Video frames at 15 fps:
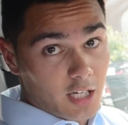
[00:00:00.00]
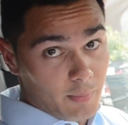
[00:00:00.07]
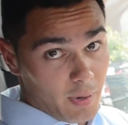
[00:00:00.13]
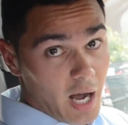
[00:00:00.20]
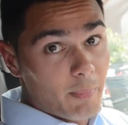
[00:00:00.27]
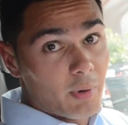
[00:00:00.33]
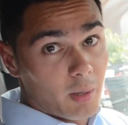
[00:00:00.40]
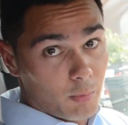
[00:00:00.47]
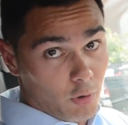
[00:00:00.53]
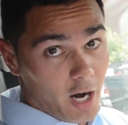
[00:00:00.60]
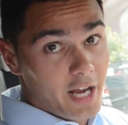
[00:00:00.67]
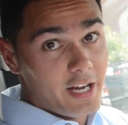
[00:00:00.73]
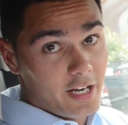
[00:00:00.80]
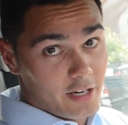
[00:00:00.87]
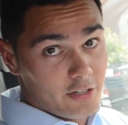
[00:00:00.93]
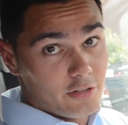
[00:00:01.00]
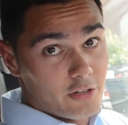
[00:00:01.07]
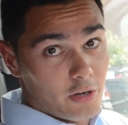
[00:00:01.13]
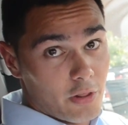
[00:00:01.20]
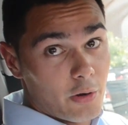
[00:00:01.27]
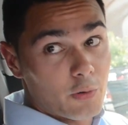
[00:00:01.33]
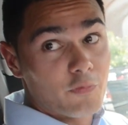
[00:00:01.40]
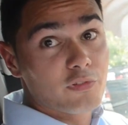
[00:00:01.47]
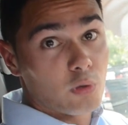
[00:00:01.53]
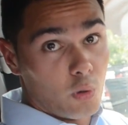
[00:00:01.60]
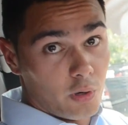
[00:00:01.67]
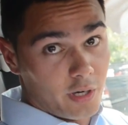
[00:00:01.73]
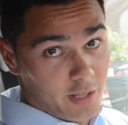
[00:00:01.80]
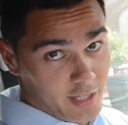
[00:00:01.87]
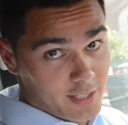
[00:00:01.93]
to pop up right here and you know they were
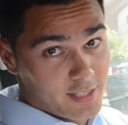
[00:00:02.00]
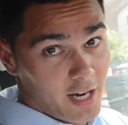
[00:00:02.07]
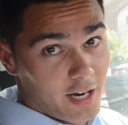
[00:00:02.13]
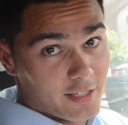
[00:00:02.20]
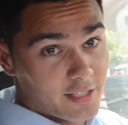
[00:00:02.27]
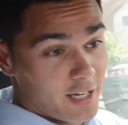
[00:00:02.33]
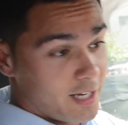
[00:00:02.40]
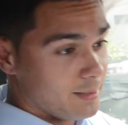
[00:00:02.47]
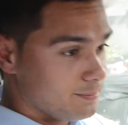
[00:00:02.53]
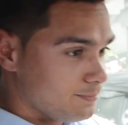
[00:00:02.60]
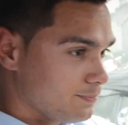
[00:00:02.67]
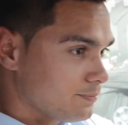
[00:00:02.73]
flooring it the entire time.